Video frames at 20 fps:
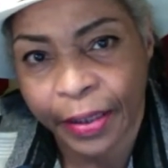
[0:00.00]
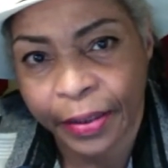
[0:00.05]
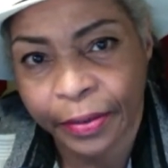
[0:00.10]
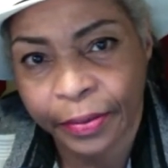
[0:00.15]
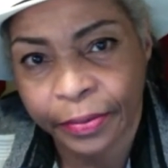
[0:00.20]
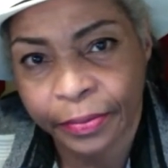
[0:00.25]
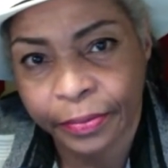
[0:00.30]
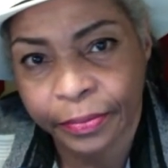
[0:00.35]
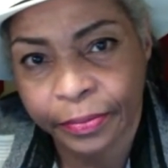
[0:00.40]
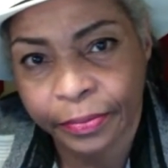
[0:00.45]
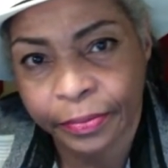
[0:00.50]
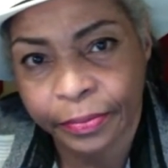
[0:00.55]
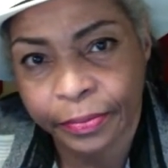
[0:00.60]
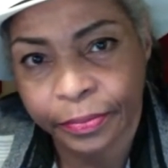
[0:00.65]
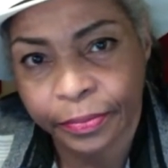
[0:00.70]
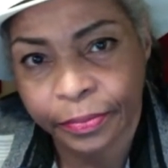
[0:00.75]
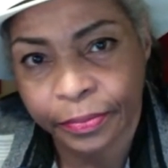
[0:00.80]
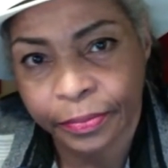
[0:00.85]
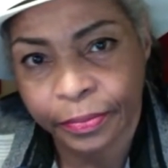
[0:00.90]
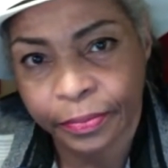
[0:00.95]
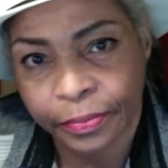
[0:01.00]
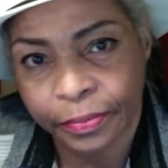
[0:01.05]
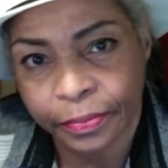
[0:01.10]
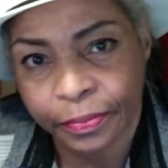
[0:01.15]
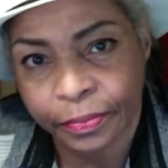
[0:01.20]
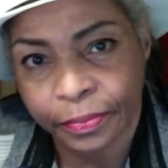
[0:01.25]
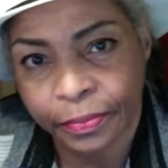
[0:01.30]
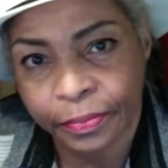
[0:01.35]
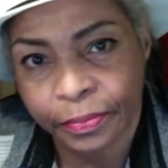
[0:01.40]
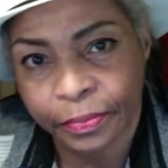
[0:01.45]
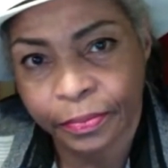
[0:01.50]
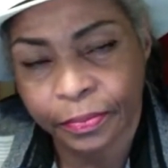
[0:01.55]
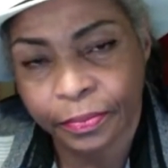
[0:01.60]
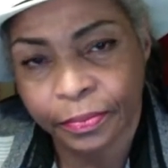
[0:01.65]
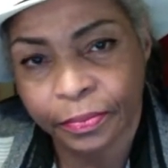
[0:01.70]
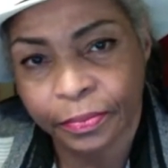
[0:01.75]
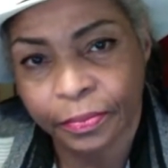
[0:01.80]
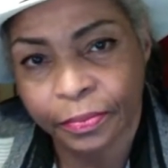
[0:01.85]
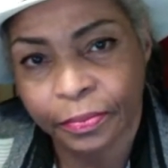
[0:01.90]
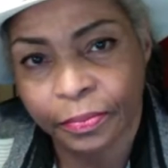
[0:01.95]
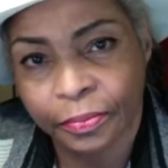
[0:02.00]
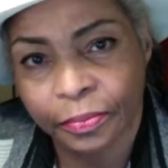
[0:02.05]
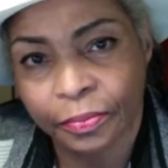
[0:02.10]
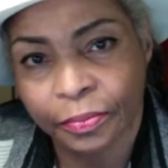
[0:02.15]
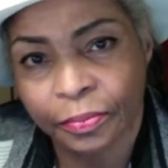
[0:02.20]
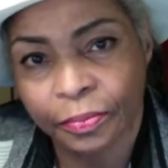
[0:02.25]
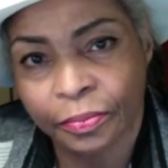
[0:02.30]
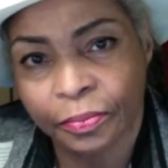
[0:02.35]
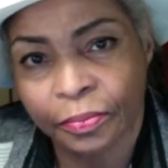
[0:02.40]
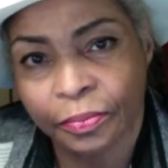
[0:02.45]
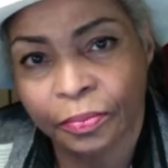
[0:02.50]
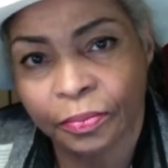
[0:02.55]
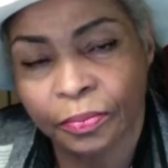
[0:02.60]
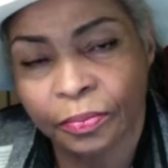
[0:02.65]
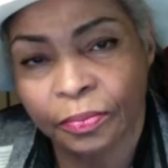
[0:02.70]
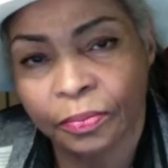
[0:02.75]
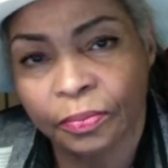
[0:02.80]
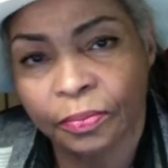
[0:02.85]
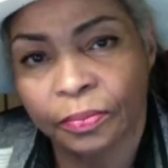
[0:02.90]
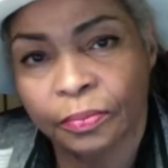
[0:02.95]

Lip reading: No one is speaking in this clip.